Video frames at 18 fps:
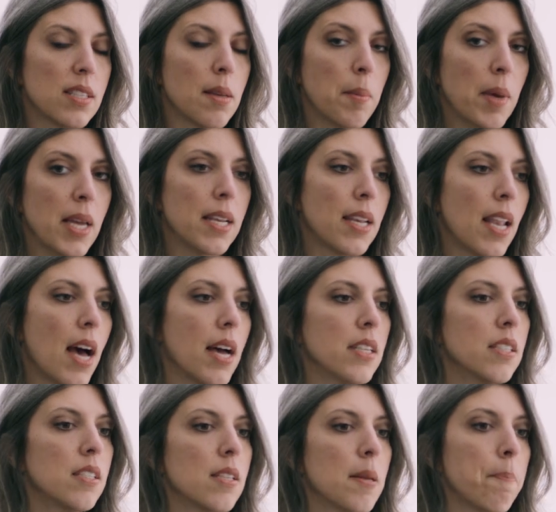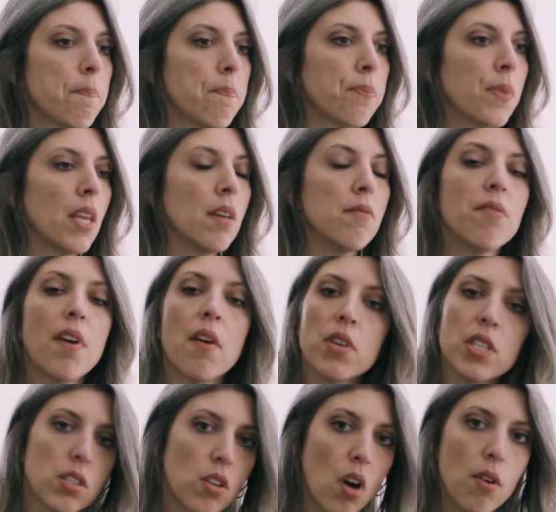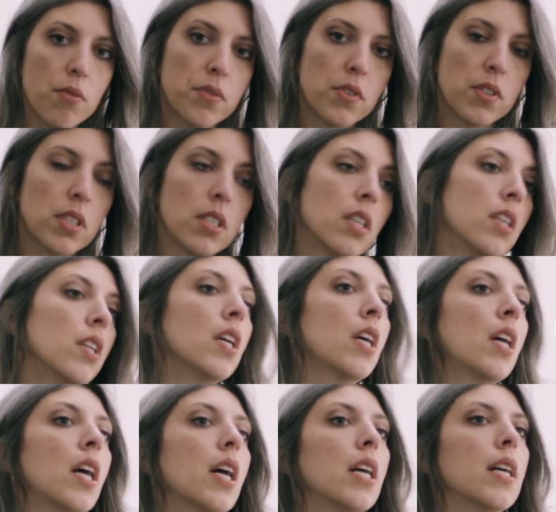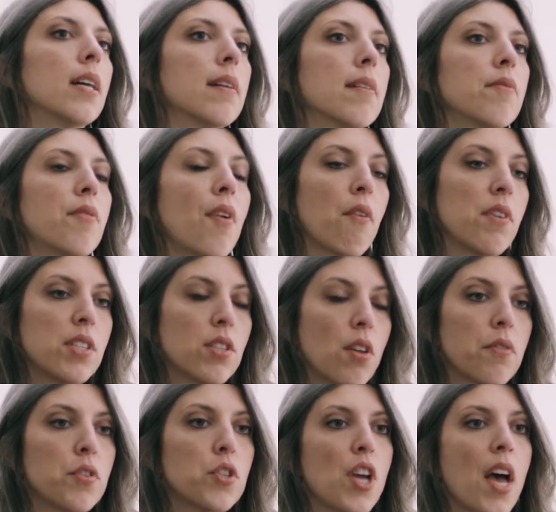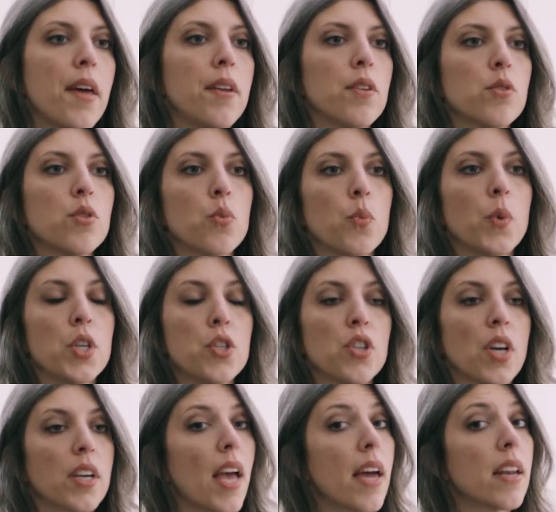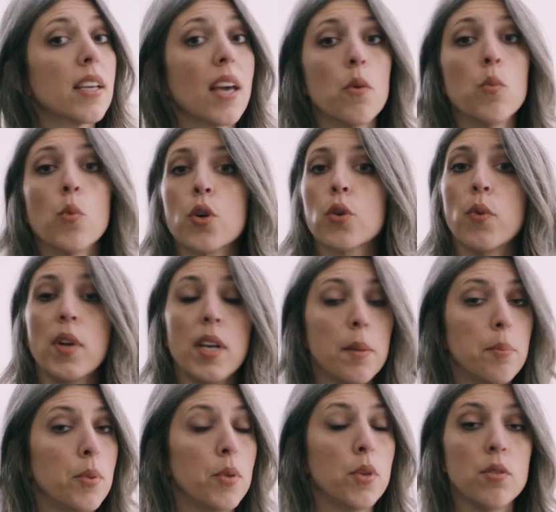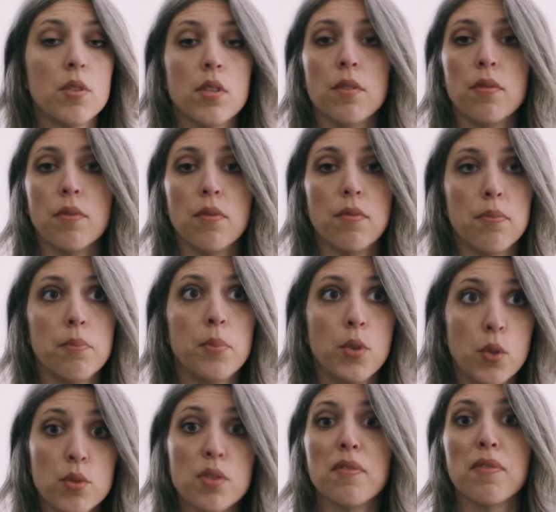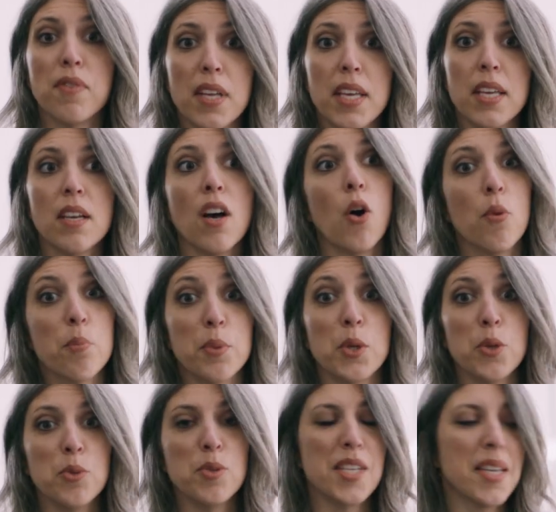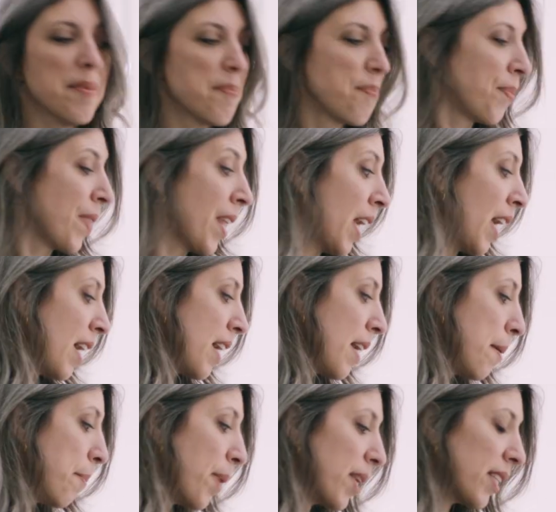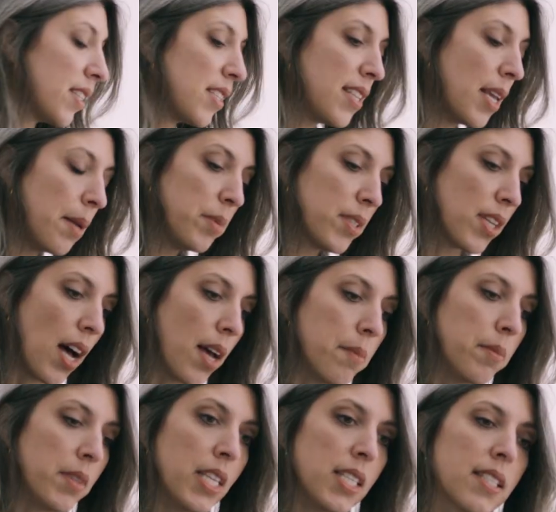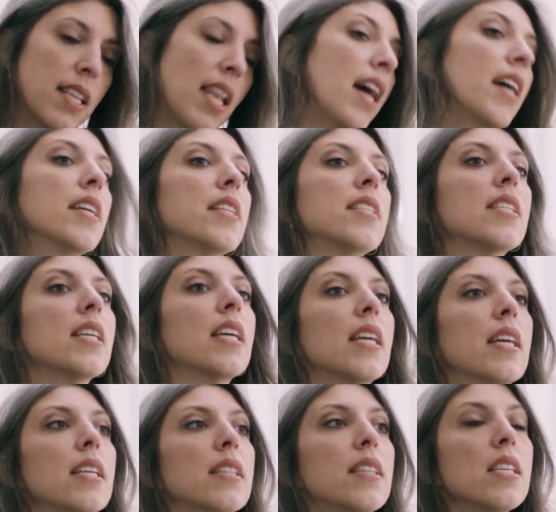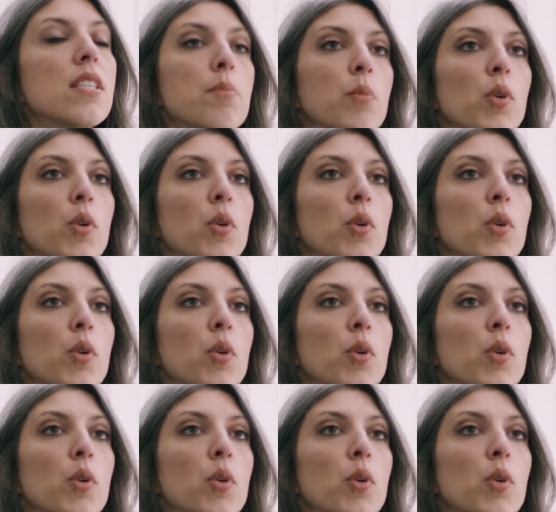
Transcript: as a main light, very soft shadows, which again can work really beautifully on beauty. But at the same time, this light, this